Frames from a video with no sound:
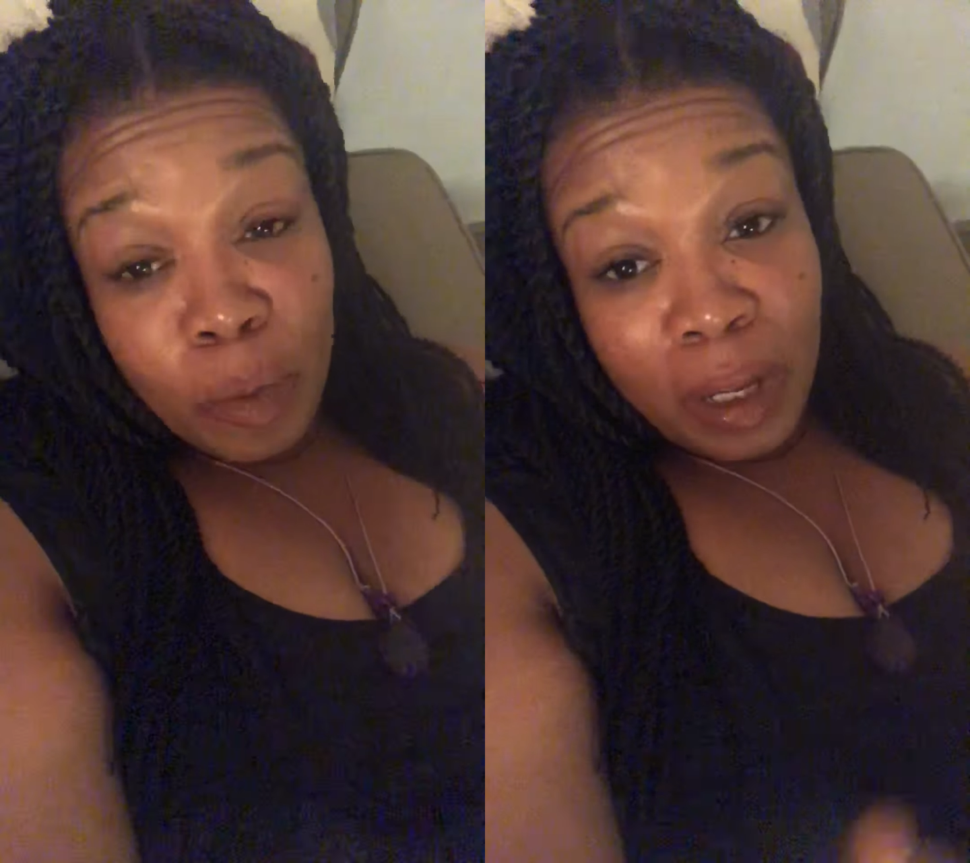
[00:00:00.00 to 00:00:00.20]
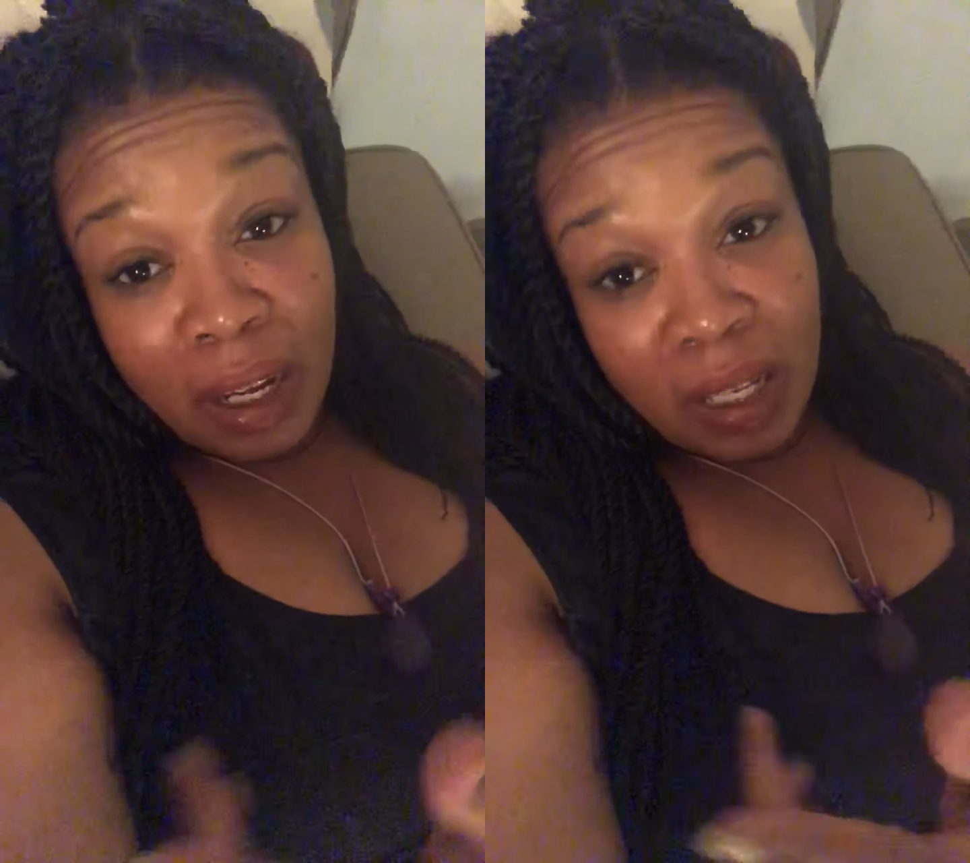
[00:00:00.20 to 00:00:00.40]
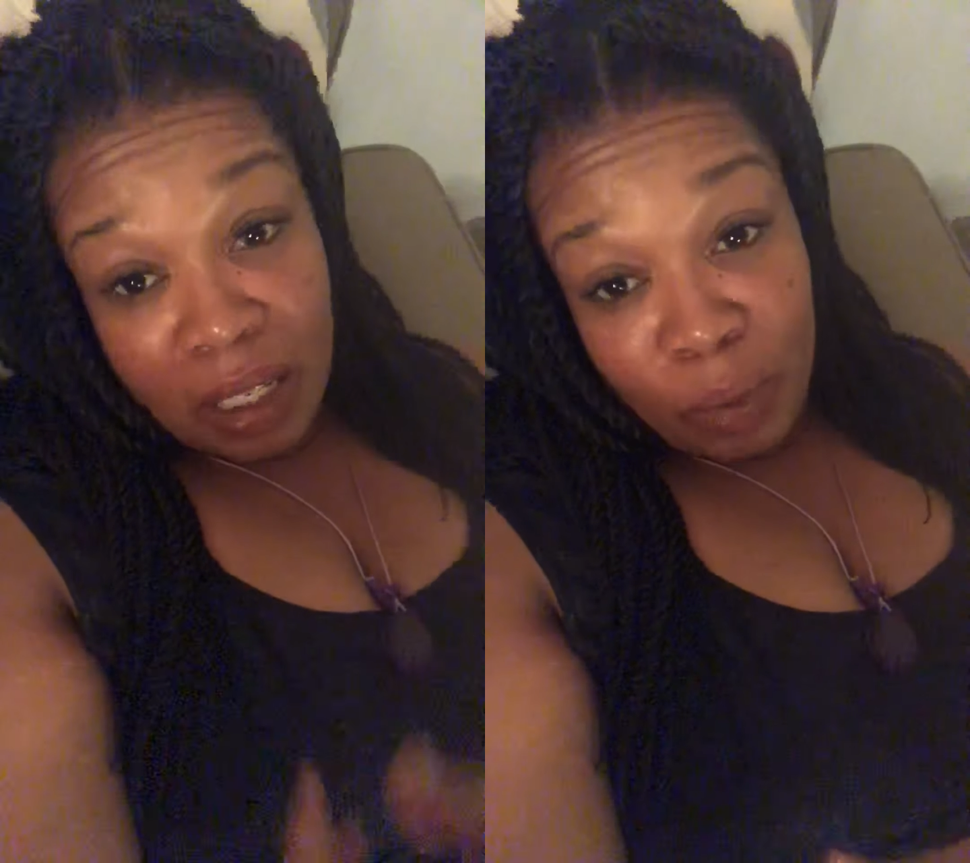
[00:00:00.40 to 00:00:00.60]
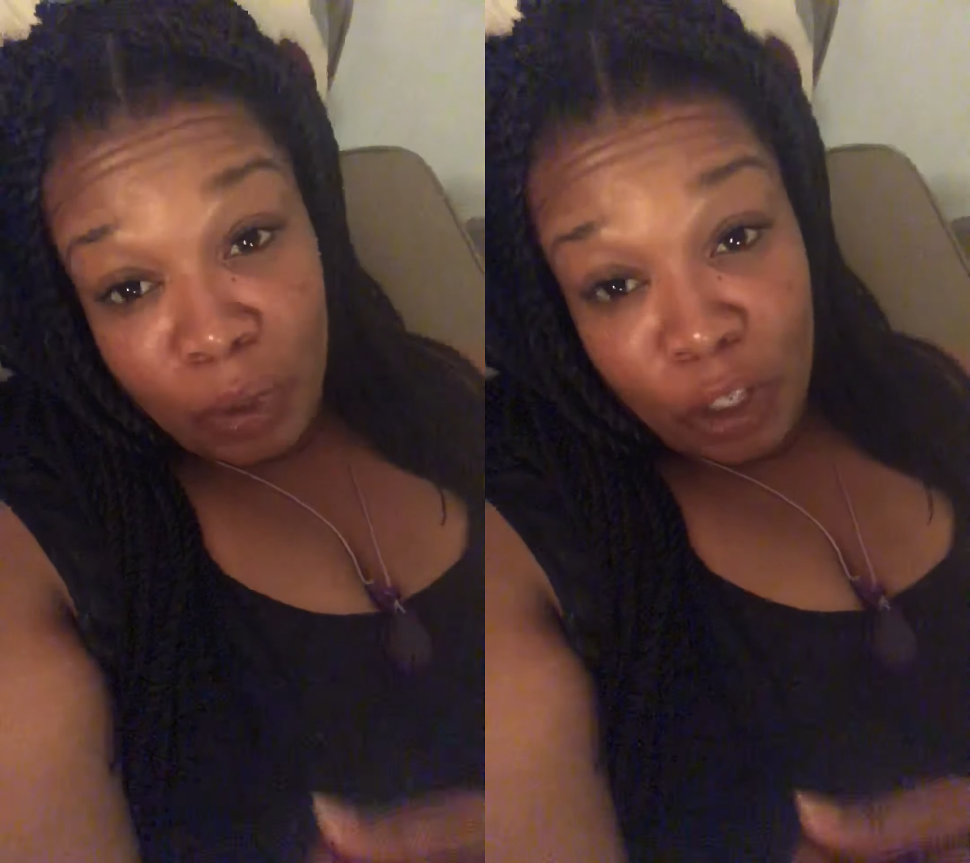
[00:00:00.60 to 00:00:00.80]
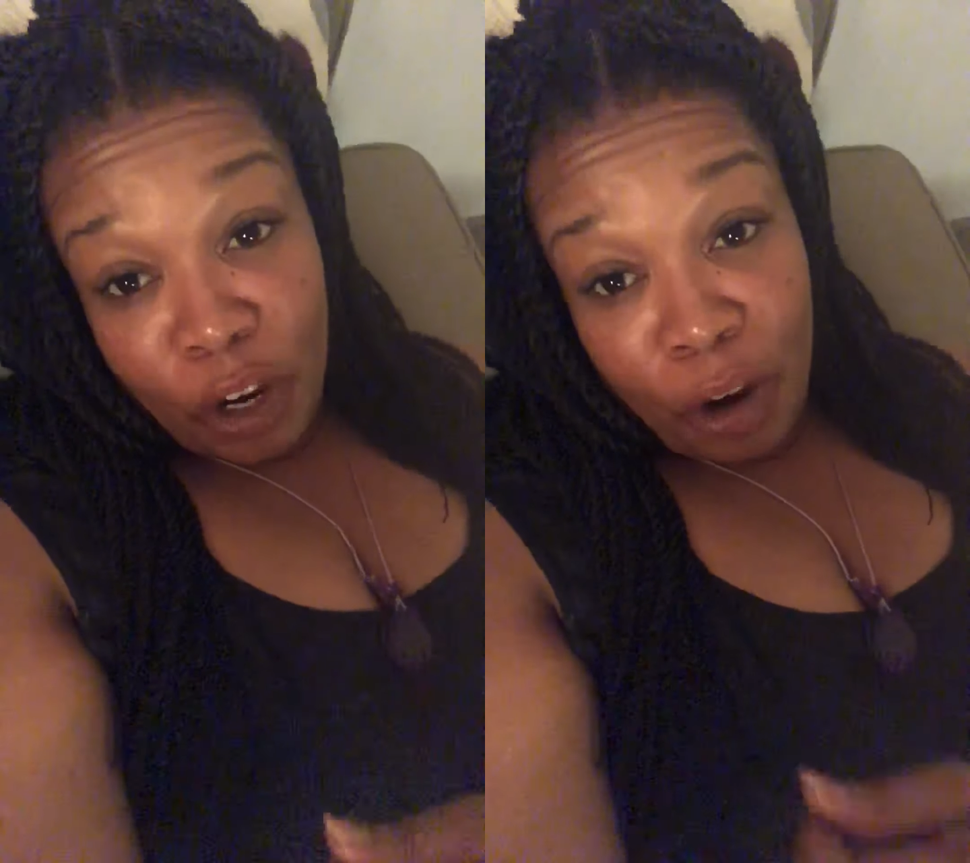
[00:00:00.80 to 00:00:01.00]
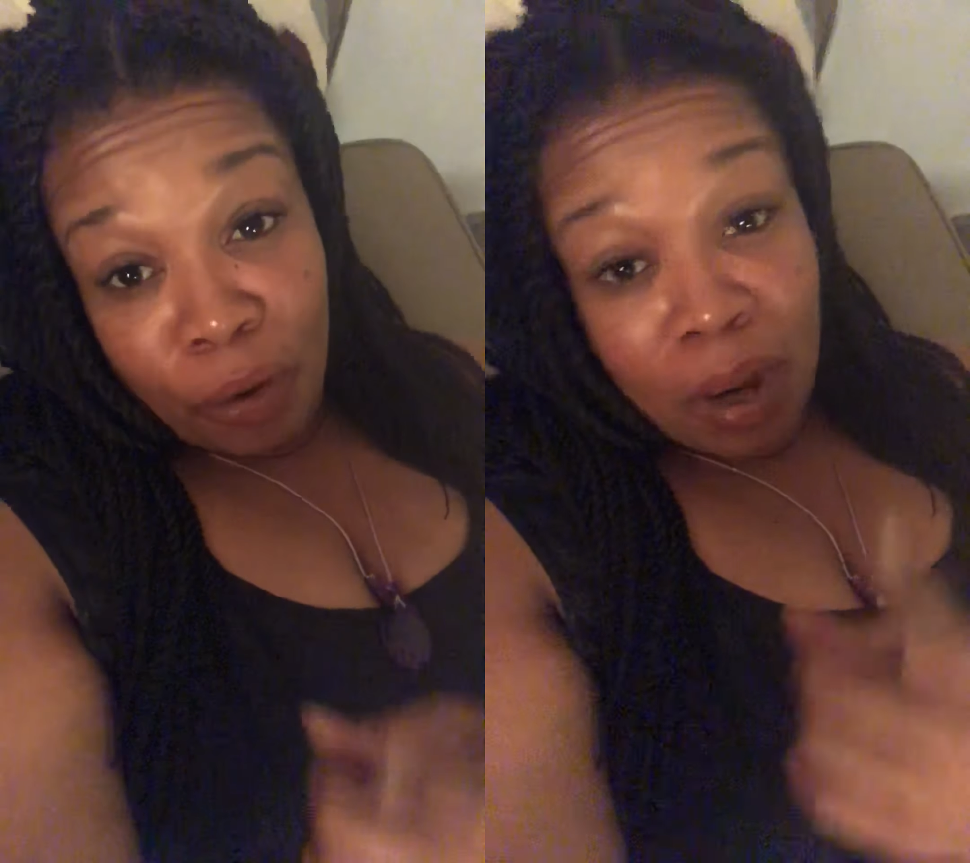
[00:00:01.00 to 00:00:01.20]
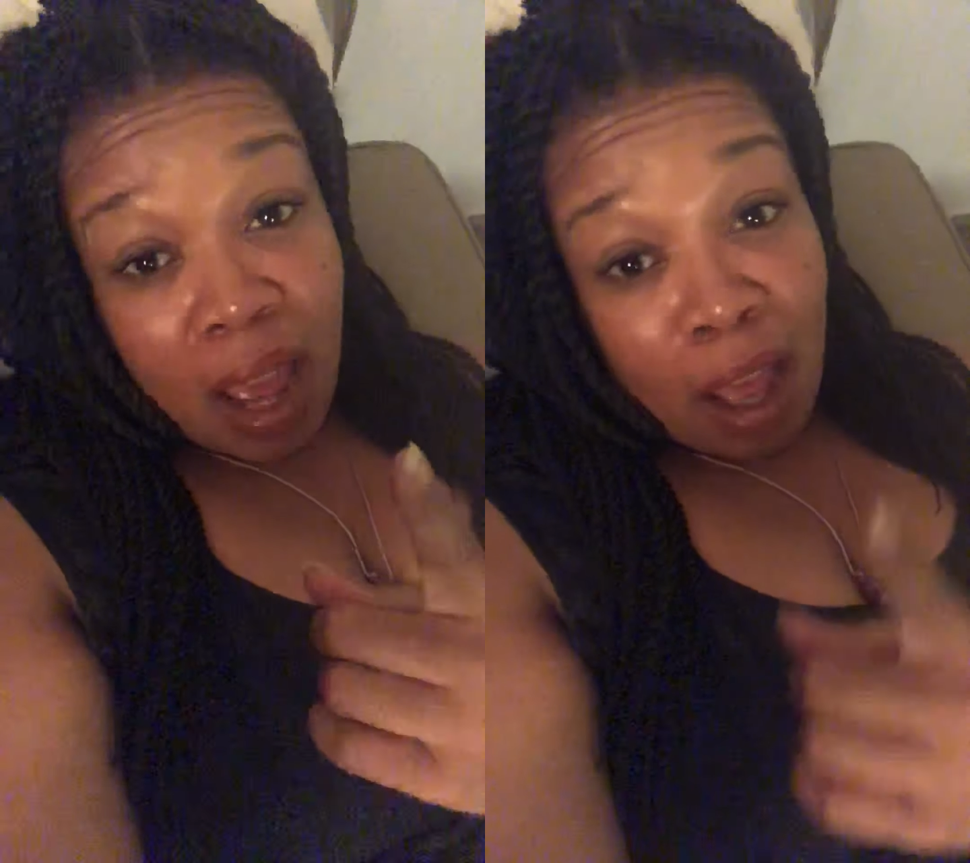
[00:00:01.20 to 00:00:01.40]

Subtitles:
because in return,